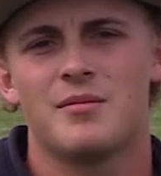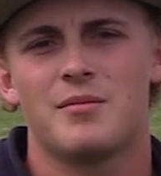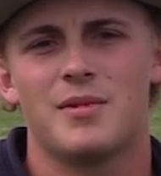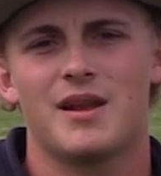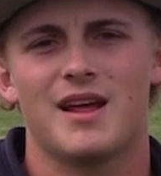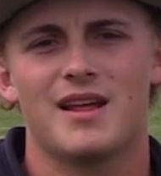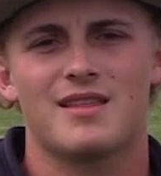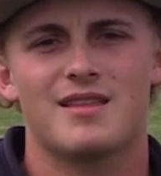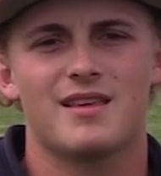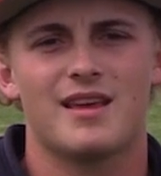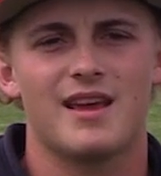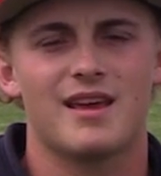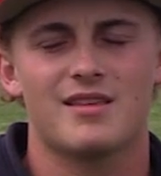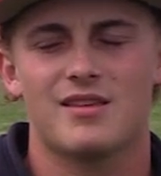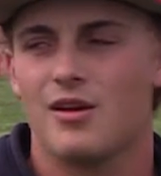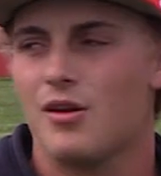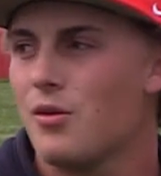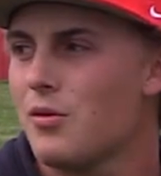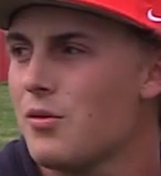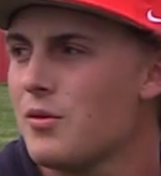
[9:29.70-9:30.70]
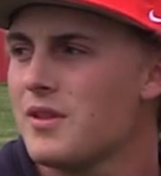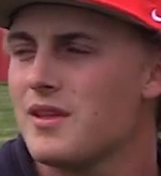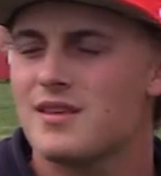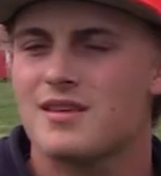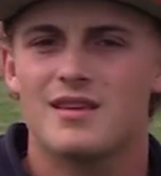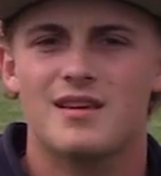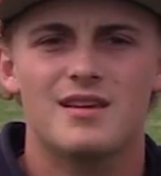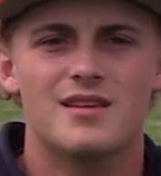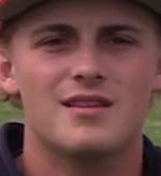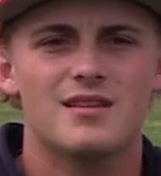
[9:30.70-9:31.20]
But I'd say as a whole this
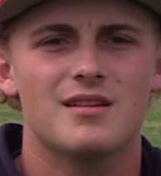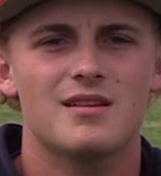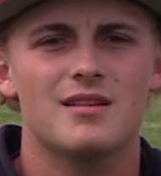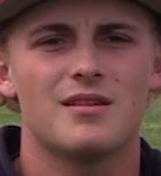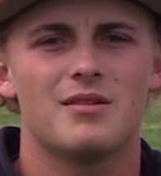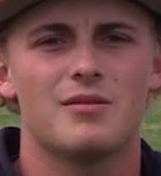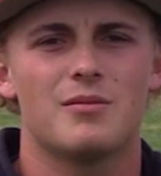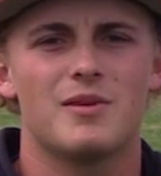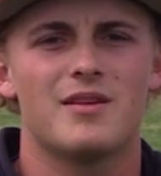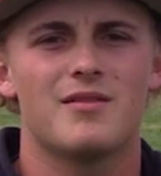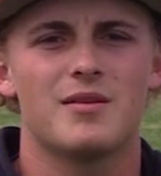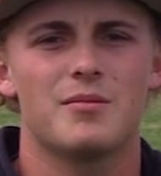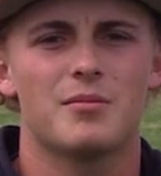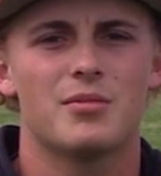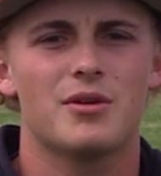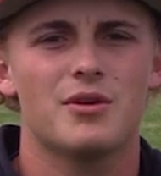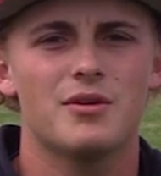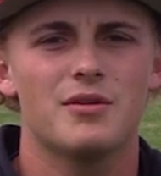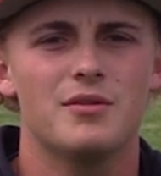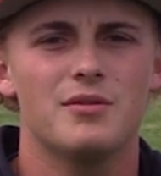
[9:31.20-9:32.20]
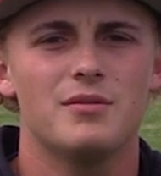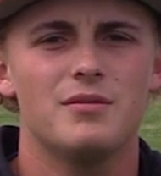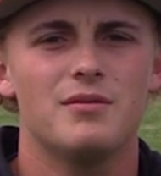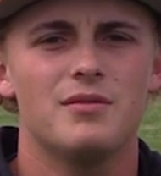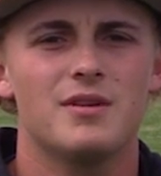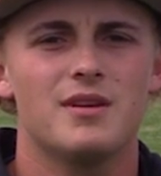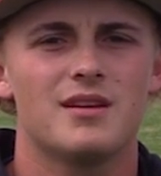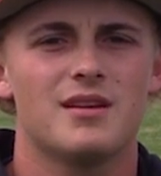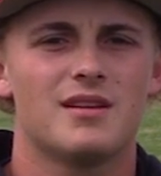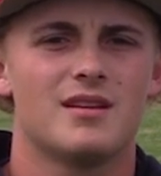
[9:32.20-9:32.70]
season, we've
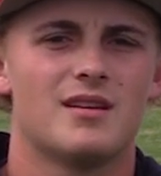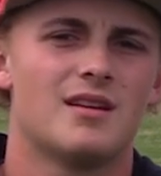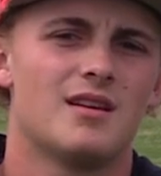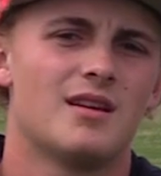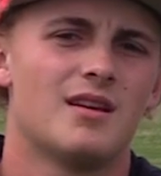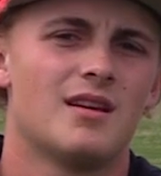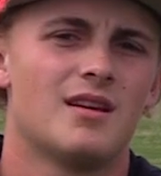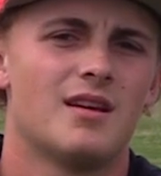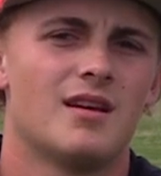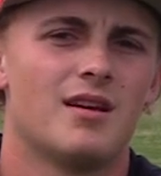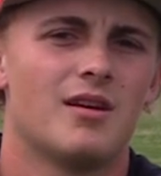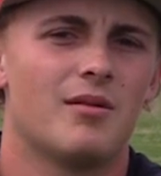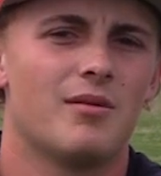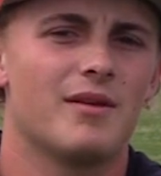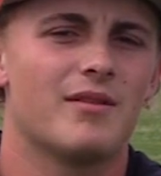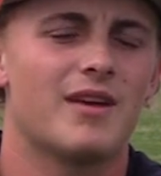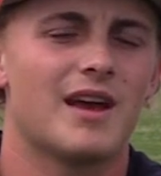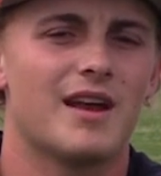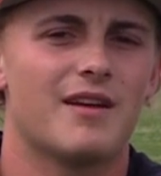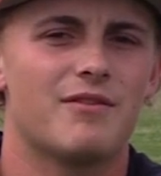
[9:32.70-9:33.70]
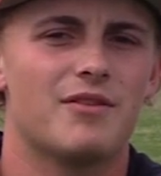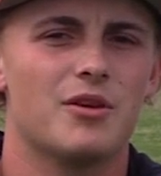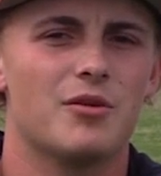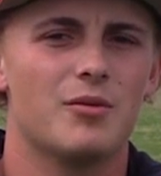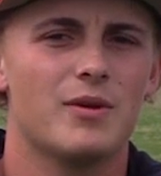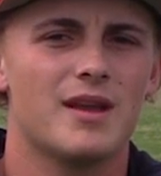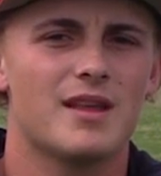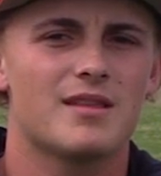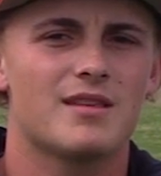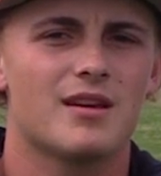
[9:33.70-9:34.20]
improved. We've got a few
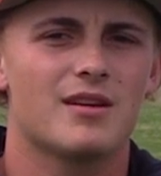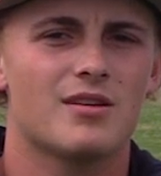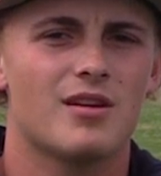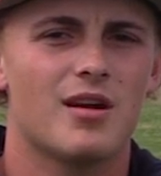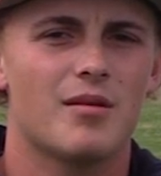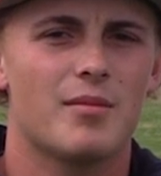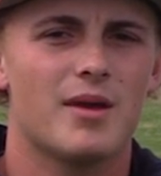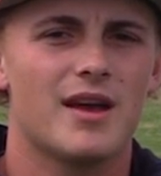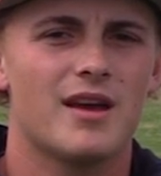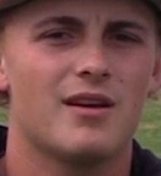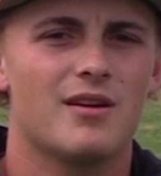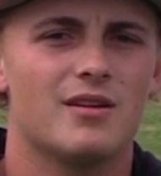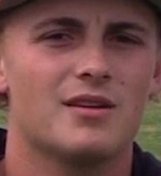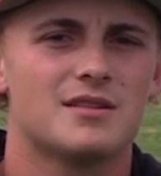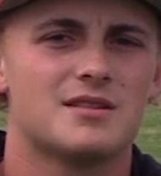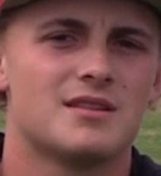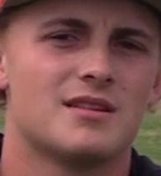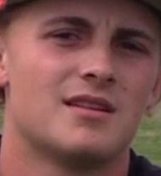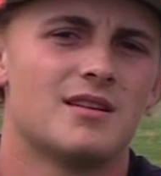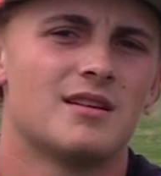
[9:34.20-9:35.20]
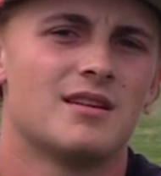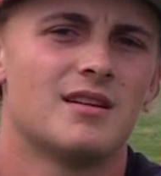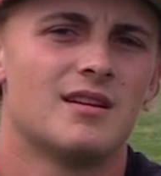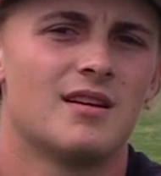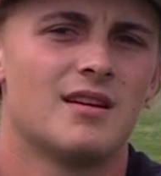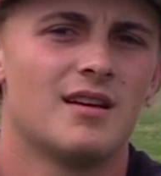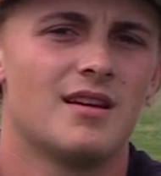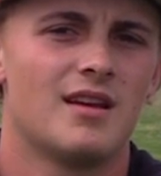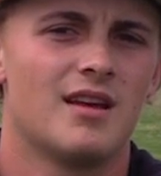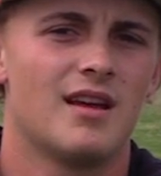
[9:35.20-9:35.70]
wins under our belt,
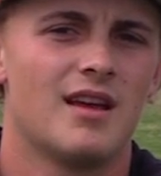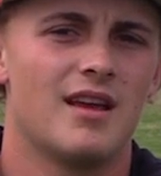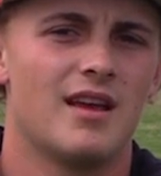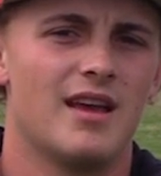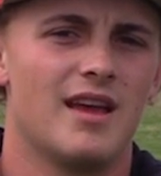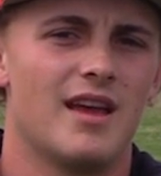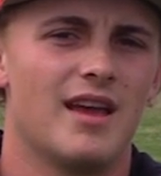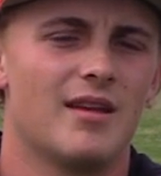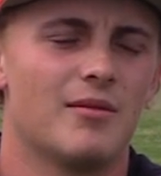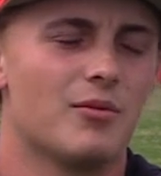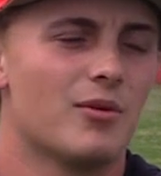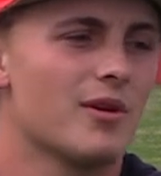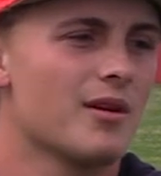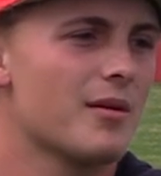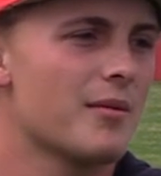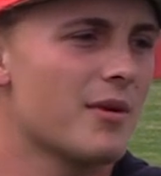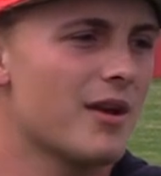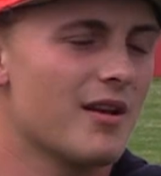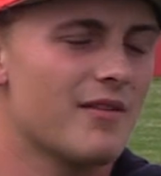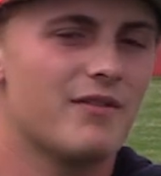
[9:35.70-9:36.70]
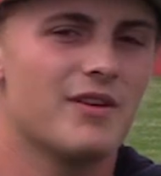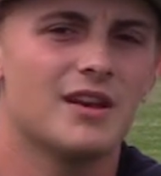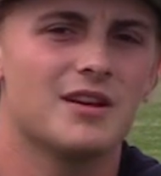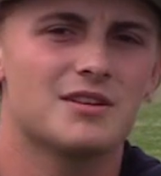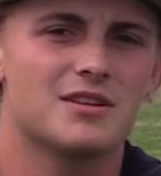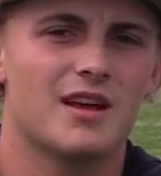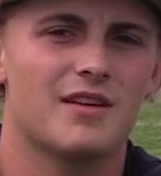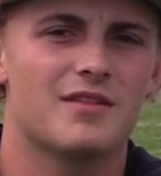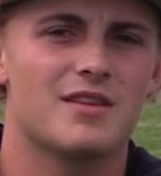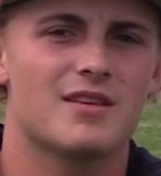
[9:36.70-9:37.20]
and we're, we're going to
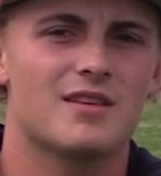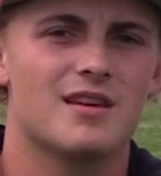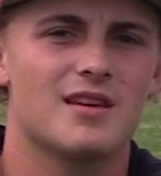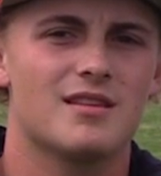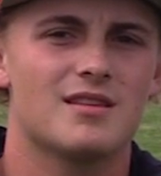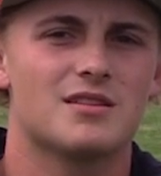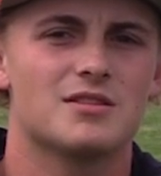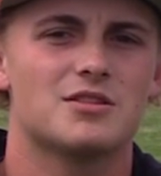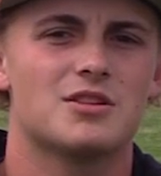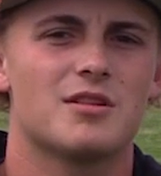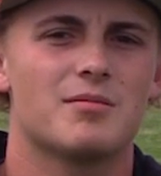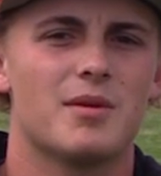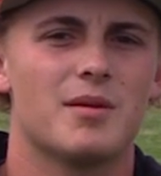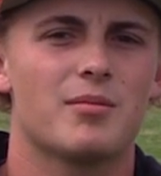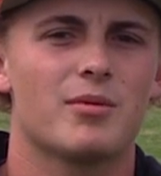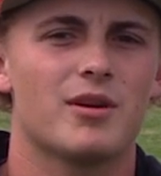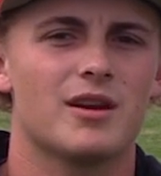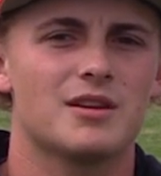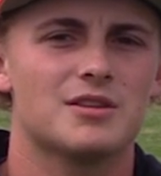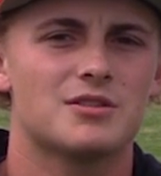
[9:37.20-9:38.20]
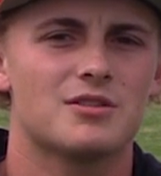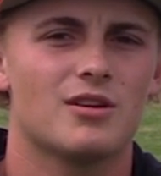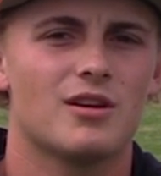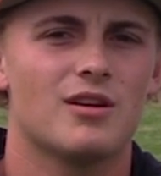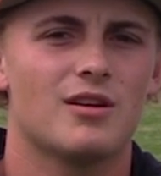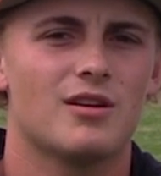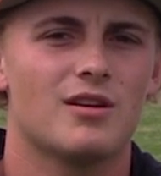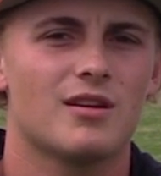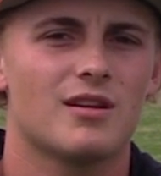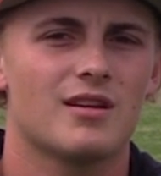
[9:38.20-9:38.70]
finish off the season, should be pretty
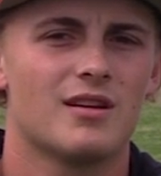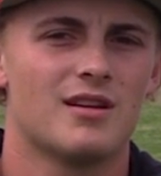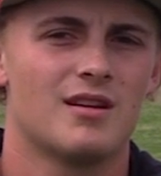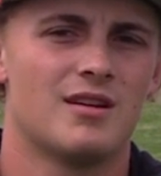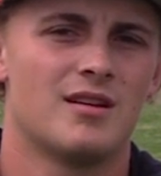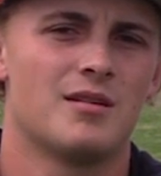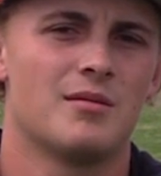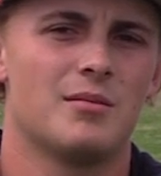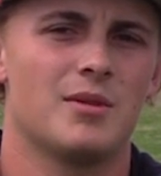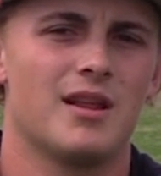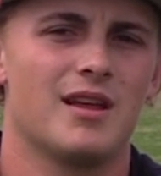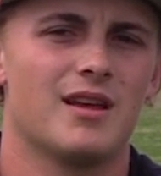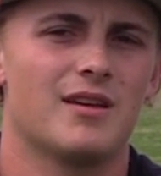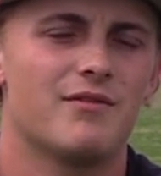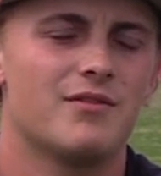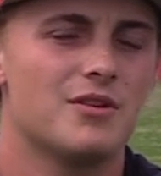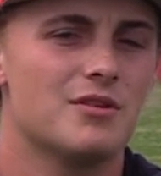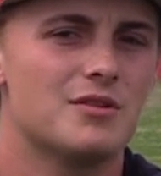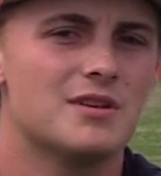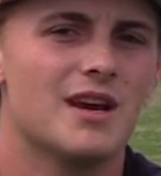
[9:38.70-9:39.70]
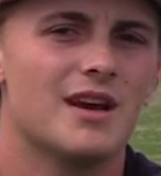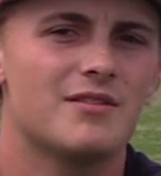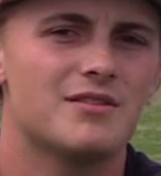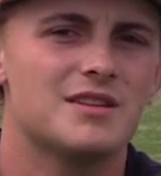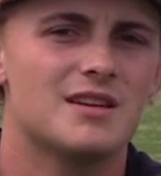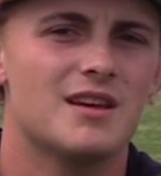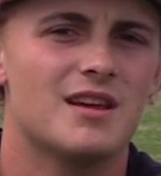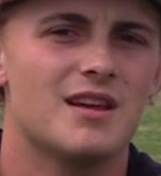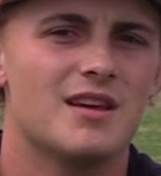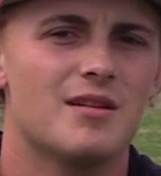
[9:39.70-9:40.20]
strong, play a few tough
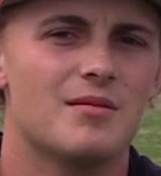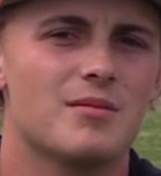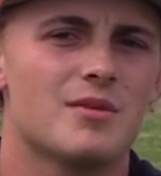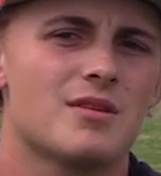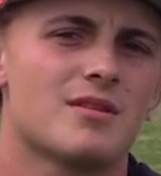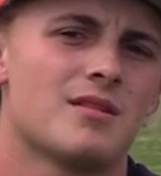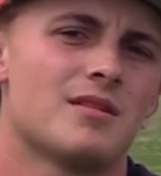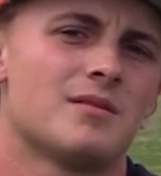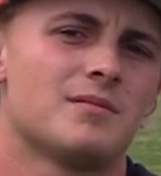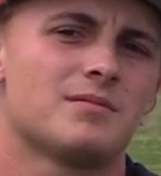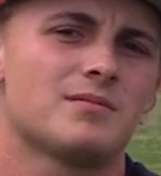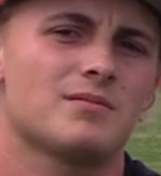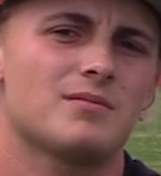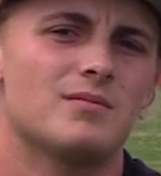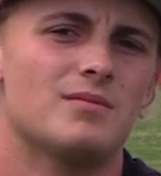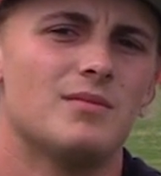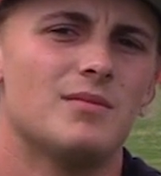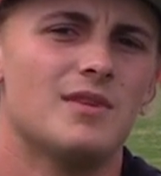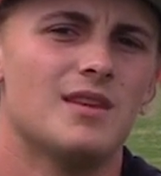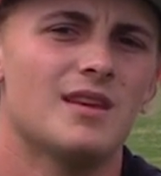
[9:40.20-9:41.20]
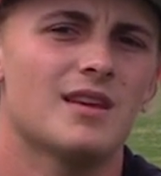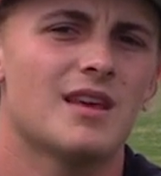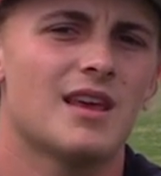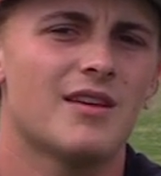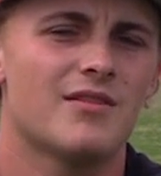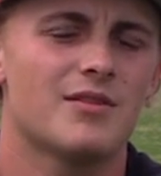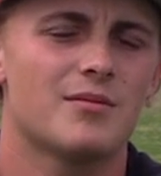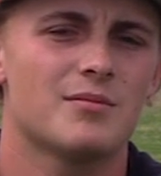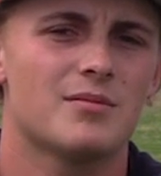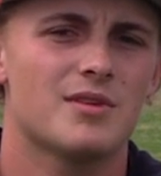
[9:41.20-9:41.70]
teams,
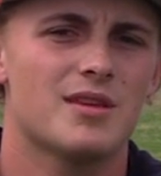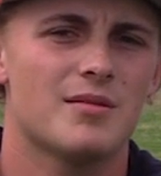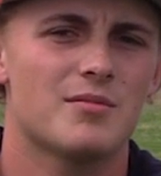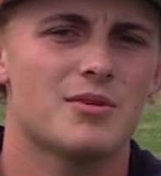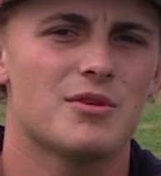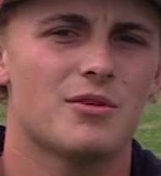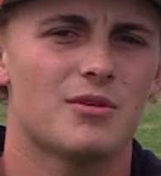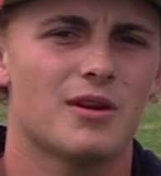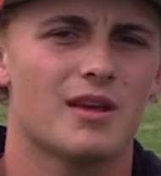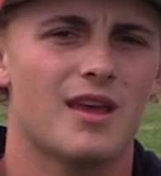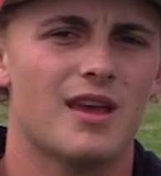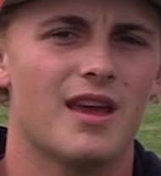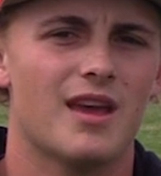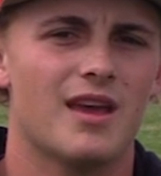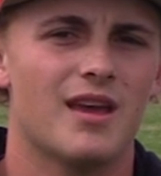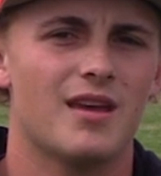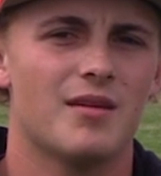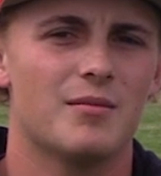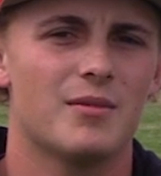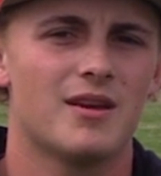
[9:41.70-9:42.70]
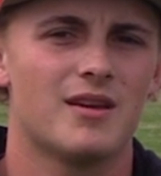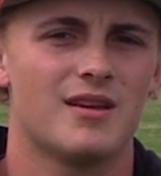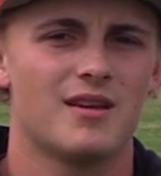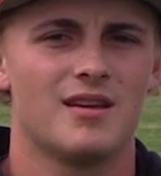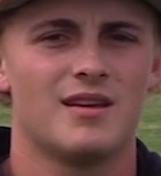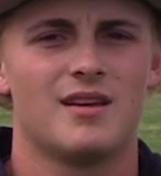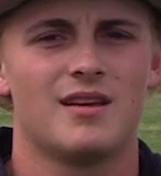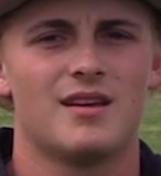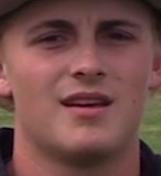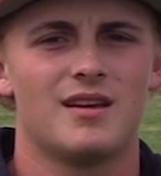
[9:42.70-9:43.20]
give them some sort of game,
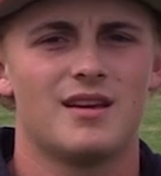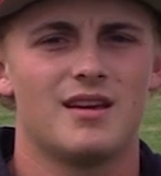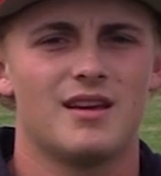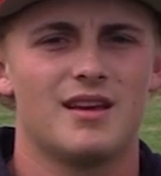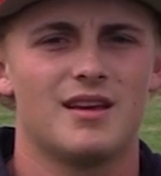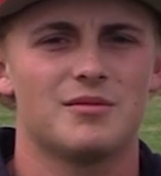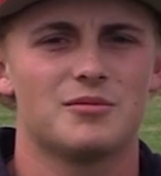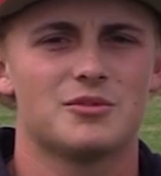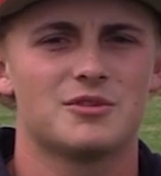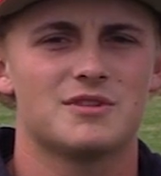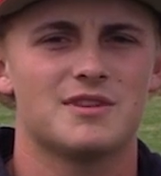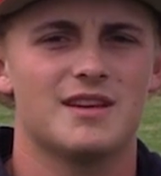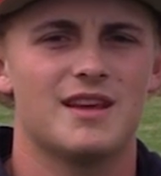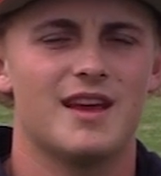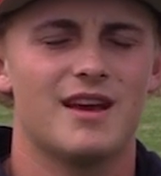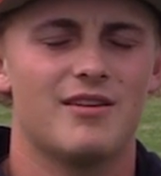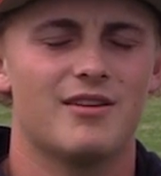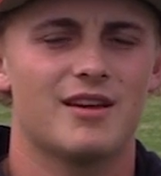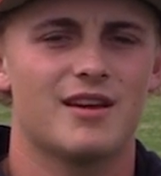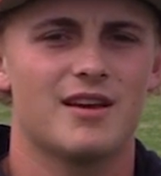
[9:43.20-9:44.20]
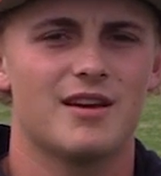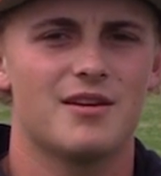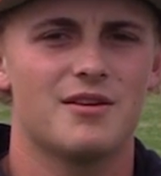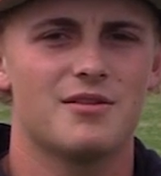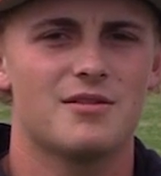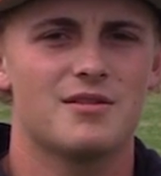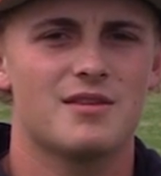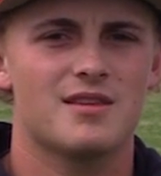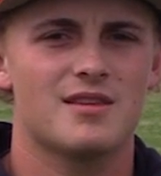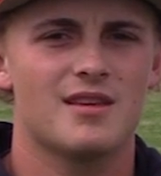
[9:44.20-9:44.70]
and we'll see how it
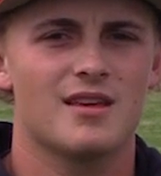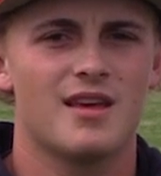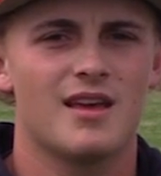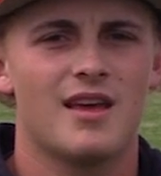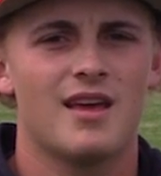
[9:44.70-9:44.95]
goes.